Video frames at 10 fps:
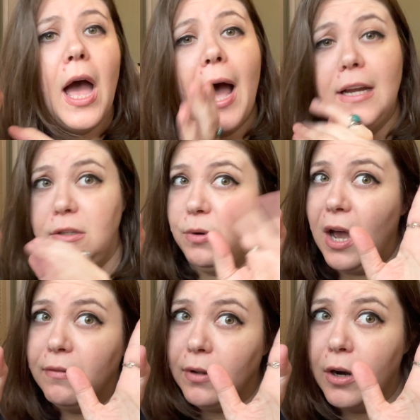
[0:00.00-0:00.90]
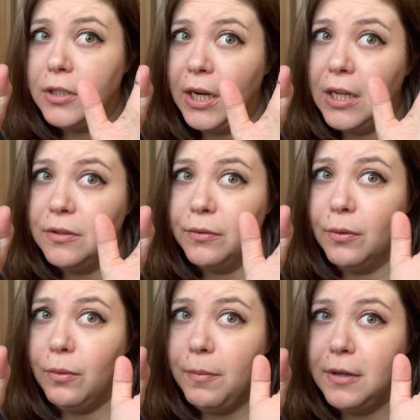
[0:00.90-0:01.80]
I do have large hands for a
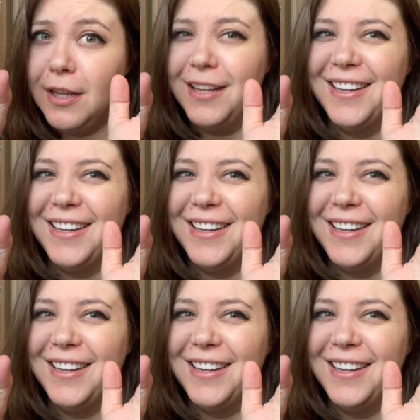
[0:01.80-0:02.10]
woman.